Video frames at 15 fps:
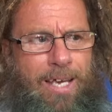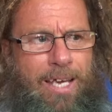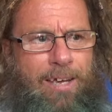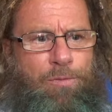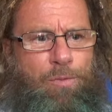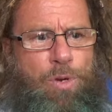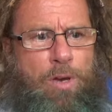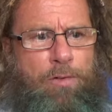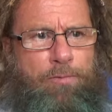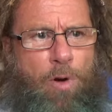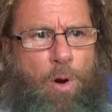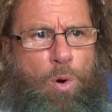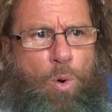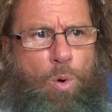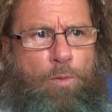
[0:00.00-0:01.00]
if we
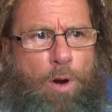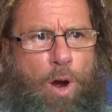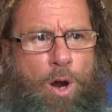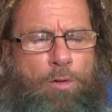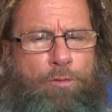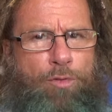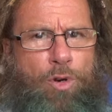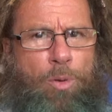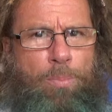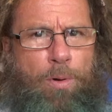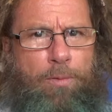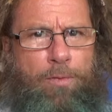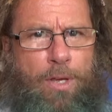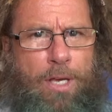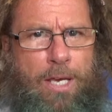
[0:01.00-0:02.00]
evolve over and
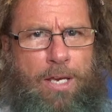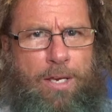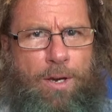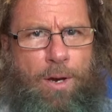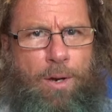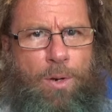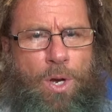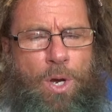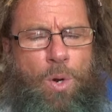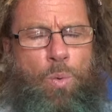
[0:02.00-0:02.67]
above the ego,